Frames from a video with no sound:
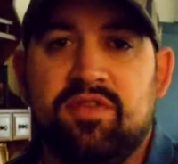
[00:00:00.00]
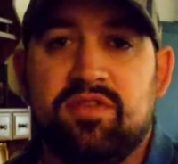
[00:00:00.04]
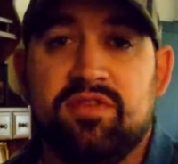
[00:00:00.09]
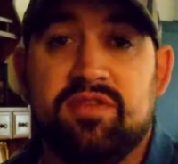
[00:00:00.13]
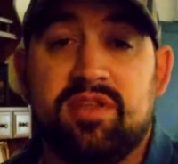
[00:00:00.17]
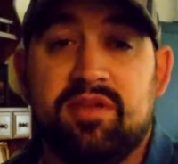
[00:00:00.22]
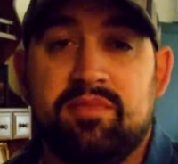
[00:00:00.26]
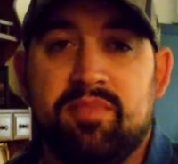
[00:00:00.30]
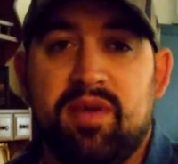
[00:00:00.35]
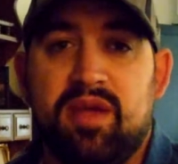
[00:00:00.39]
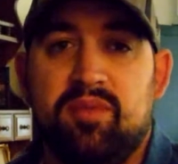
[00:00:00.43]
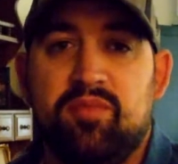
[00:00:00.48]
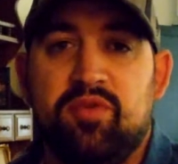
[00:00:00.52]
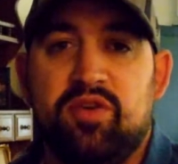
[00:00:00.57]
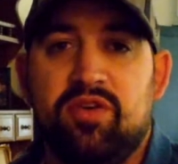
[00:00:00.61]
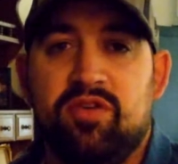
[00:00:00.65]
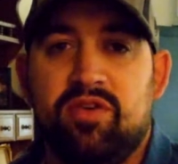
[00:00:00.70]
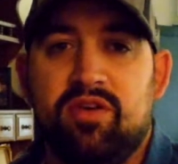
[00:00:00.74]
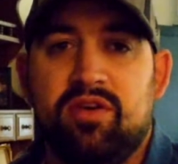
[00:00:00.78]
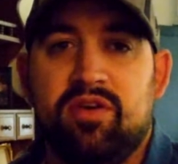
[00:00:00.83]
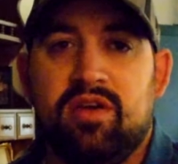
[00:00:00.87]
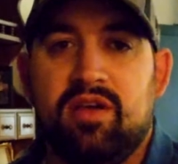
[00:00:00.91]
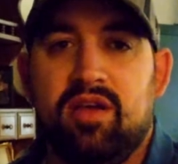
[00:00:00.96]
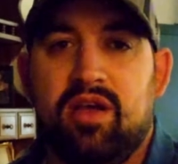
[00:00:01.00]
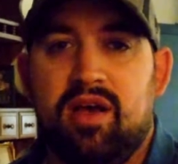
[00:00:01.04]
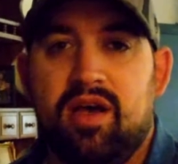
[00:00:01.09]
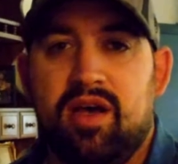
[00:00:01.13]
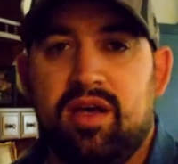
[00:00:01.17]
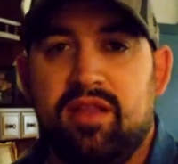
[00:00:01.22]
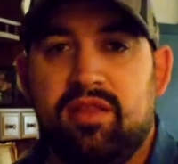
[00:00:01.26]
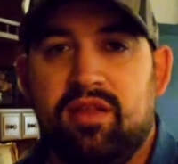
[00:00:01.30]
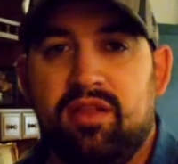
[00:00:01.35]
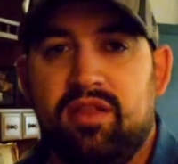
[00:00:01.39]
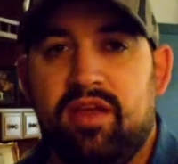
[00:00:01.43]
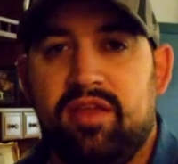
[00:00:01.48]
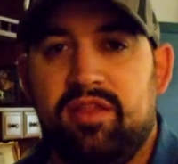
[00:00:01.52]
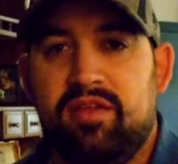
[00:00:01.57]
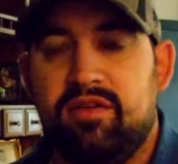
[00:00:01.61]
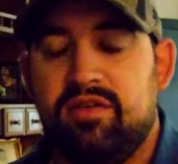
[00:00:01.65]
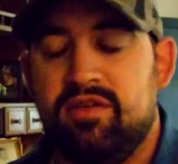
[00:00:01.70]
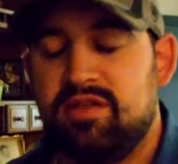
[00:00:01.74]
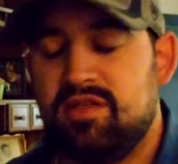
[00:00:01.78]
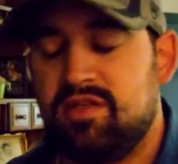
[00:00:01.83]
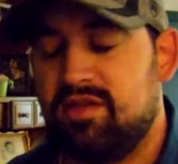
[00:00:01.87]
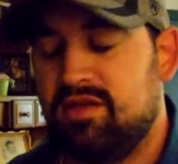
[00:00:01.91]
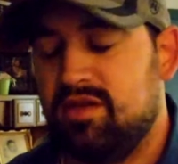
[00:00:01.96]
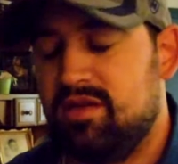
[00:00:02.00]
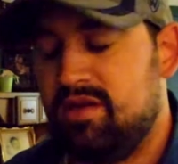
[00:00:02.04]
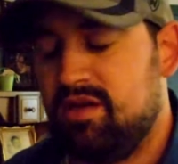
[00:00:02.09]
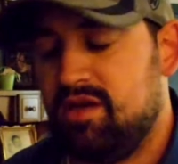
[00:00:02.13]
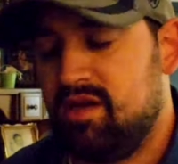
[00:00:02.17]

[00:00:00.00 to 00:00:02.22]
using baby oil on the leathers.